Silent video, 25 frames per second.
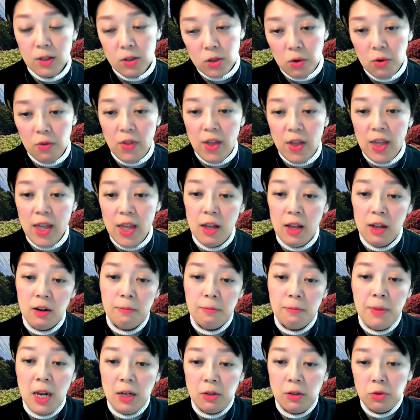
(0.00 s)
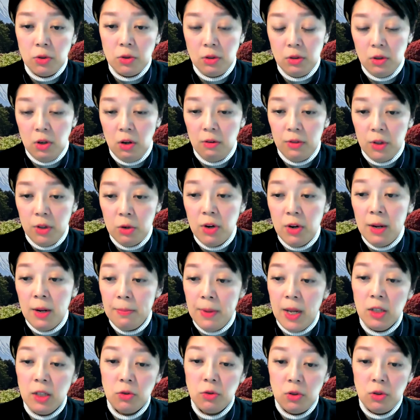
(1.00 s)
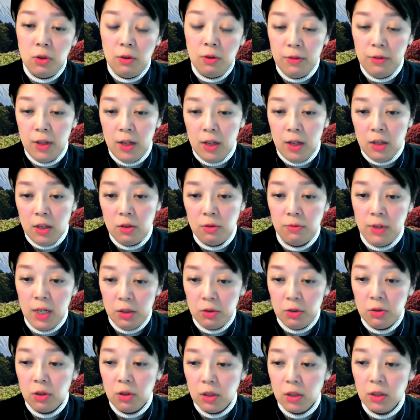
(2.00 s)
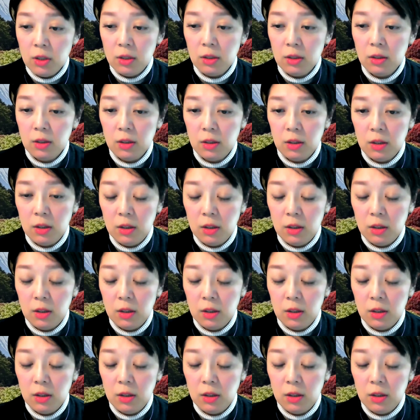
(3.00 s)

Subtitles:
So they are the great patron of the Red Cross.